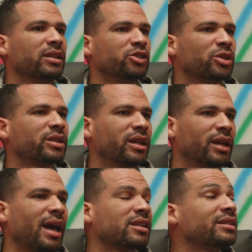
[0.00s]
Is your
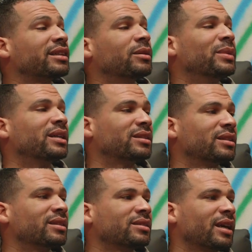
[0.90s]
kid actually committed
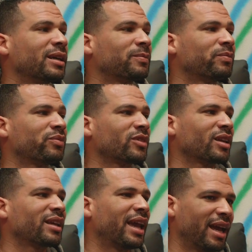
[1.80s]
to this game?
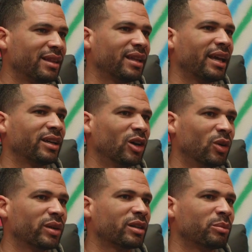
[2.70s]
Can they
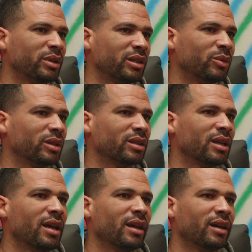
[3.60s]
go and compete
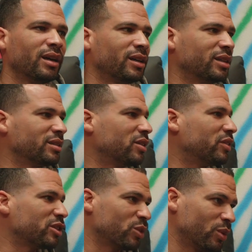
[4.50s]
with a
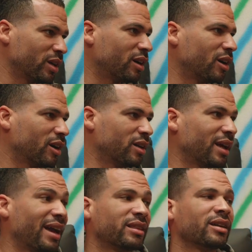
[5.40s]
Division I
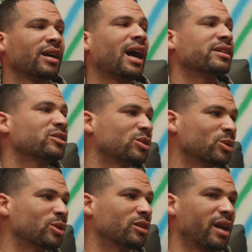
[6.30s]
guard at their high
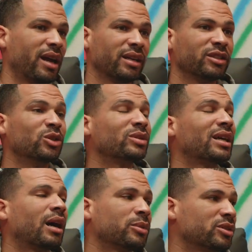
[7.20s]
school and use
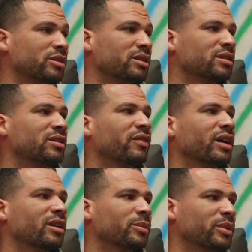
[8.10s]
that opportunity to
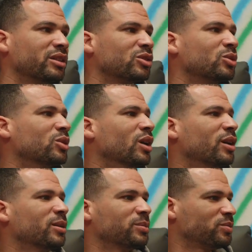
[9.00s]
develop into
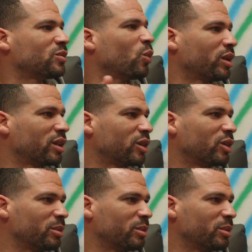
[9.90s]
what they're